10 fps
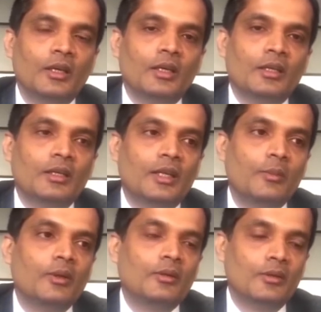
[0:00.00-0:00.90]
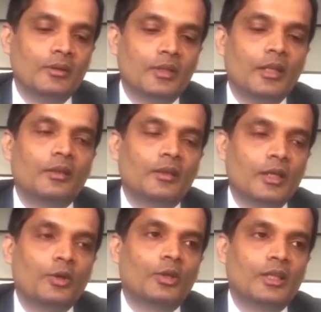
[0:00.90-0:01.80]
avascular structure in the body it
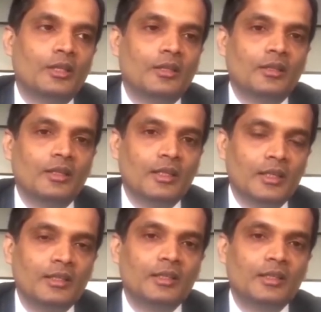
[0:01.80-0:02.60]
has no blood supply